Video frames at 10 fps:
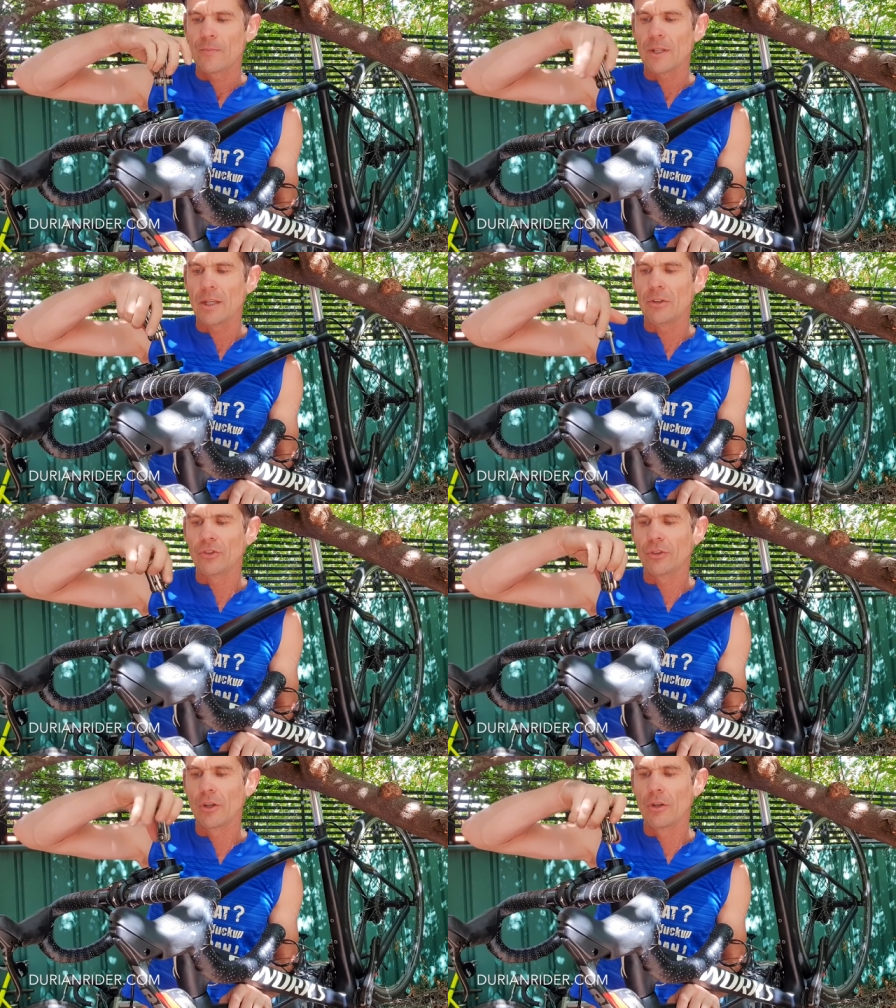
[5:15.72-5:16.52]

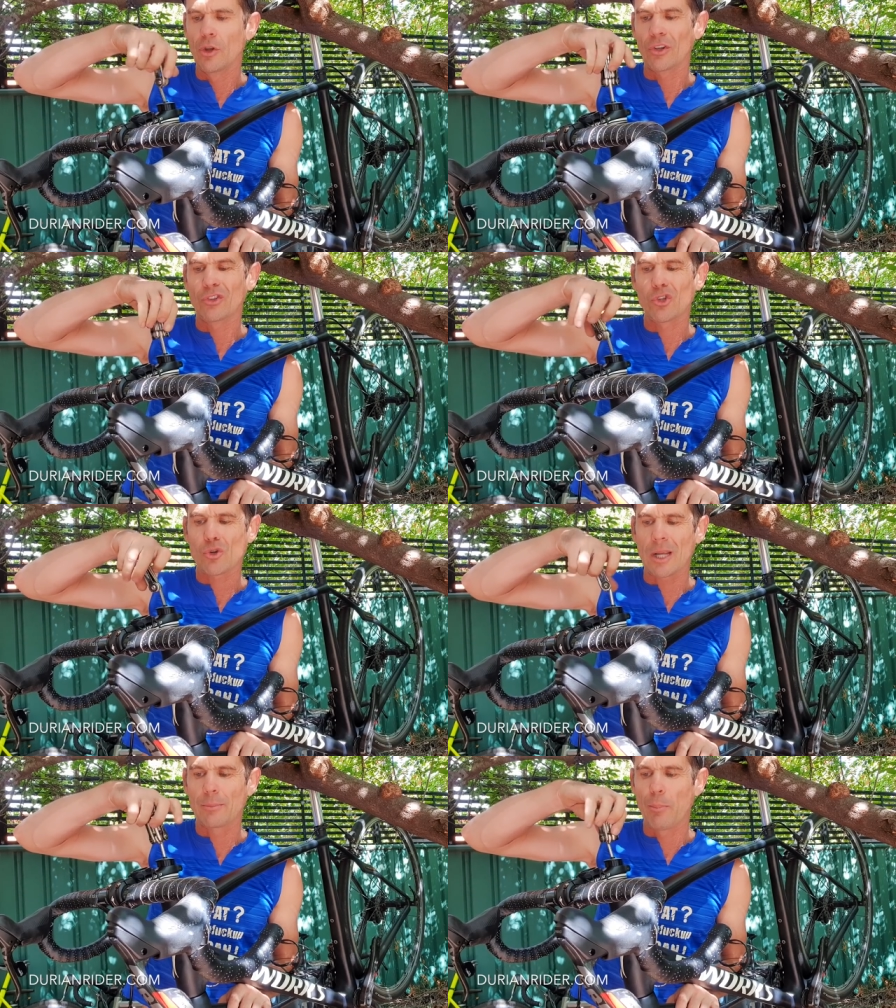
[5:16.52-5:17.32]
is not a
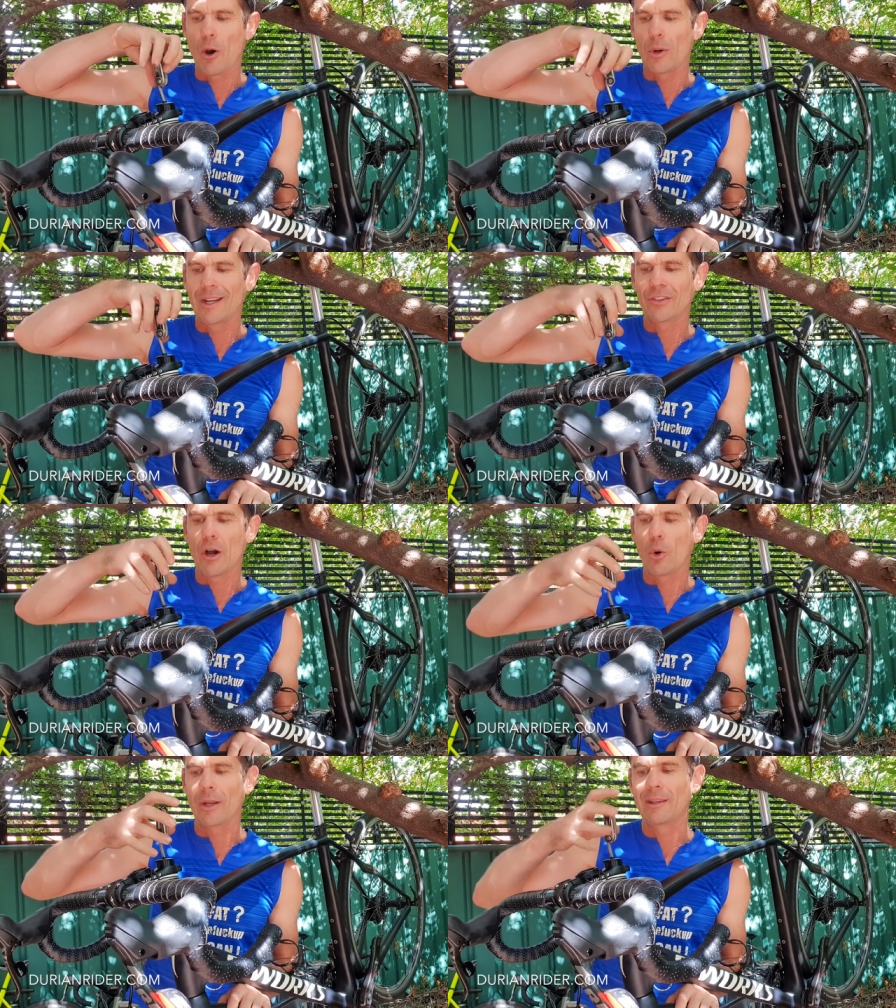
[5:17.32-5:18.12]
strength bolt. It doesn't
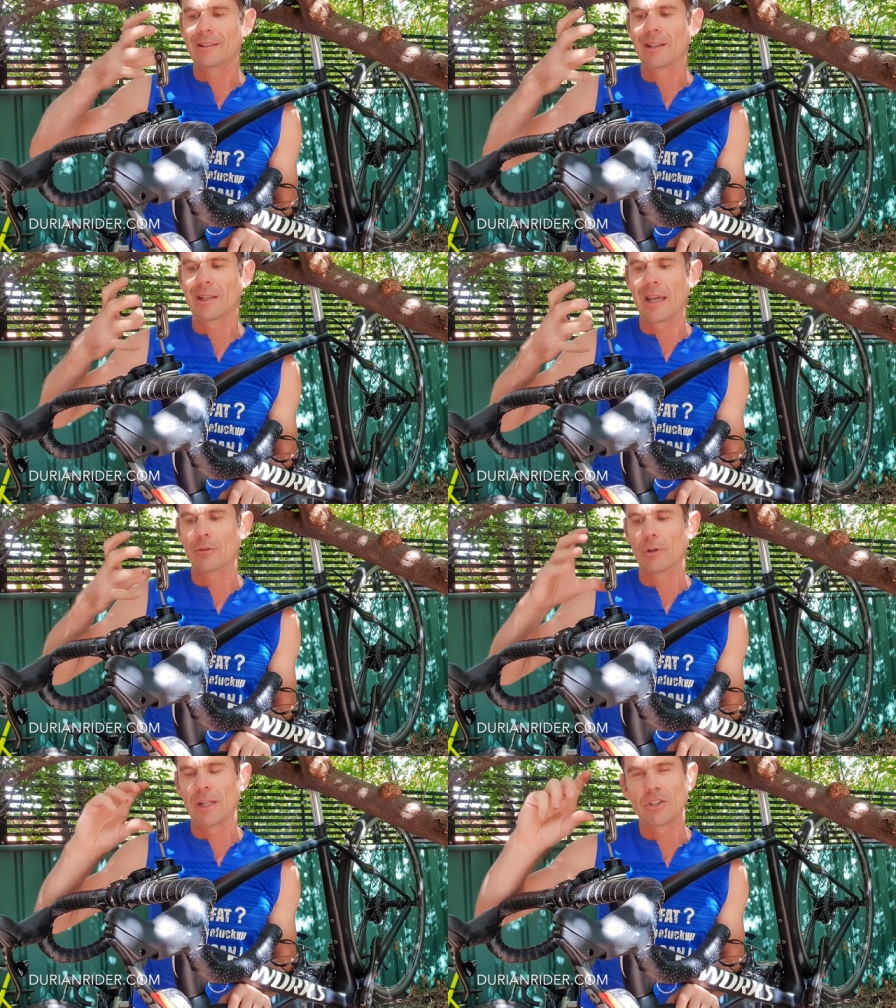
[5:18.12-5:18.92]
hold anything together really.